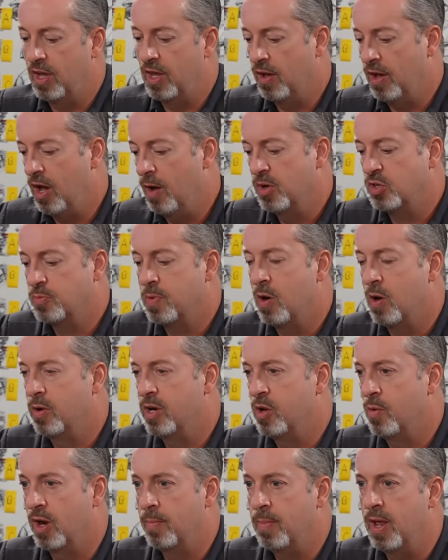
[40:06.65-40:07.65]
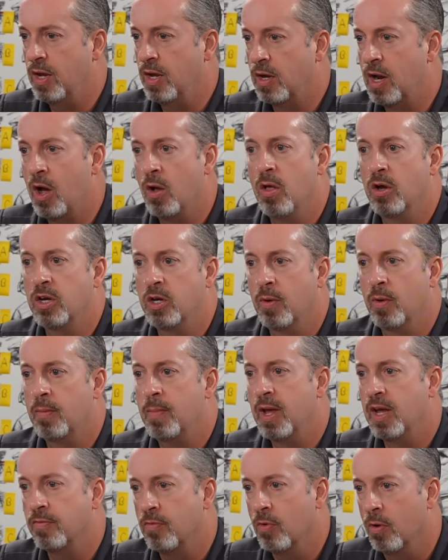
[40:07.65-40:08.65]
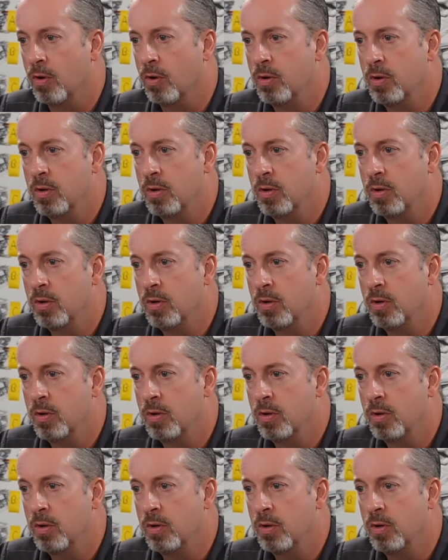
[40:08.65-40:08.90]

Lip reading: how much power do you want to make and how long do you want to make it for?